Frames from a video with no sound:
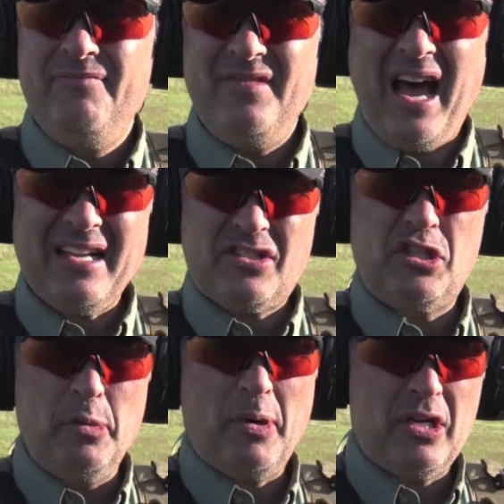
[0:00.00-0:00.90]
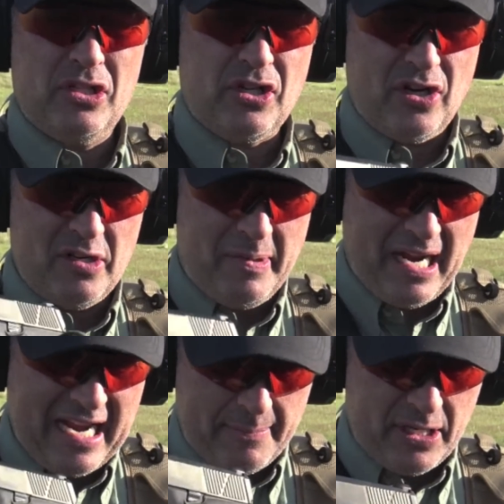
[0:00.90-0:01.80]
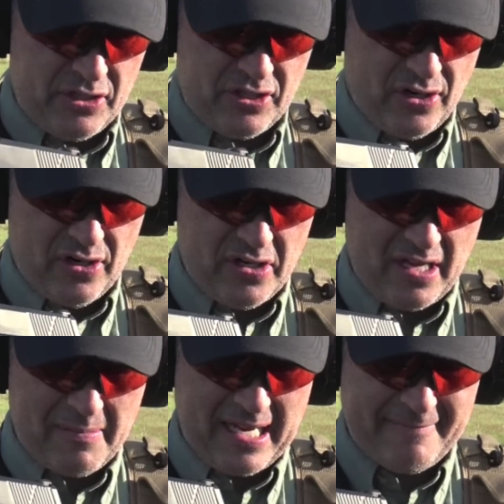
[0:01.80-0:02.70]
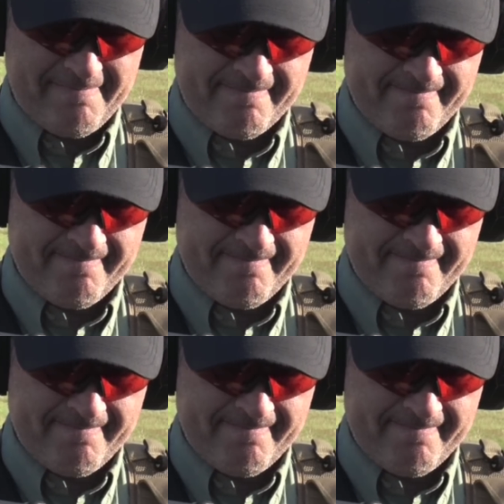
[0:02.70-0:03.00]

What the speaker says: Not super concerned, but I am concerned. I mean,